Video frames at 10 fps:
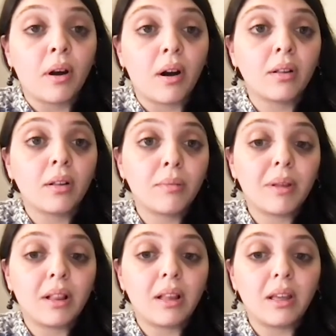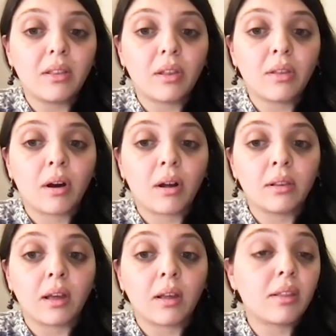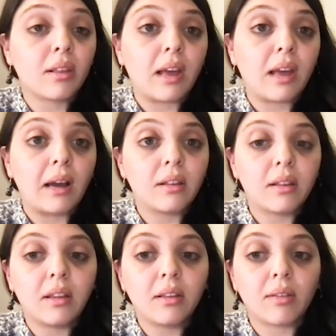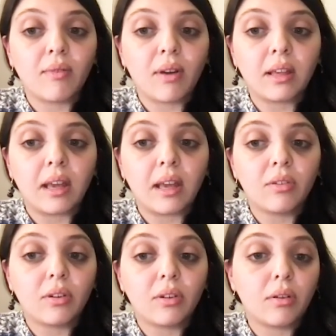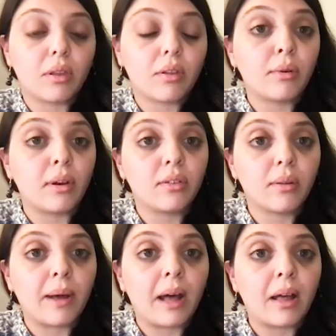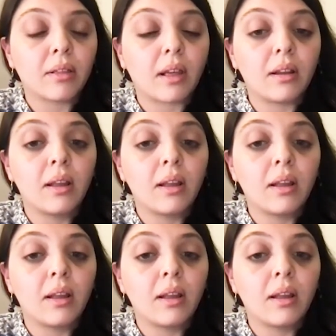Ultimately, in this context, the ICC's investigation into the situation in Palestine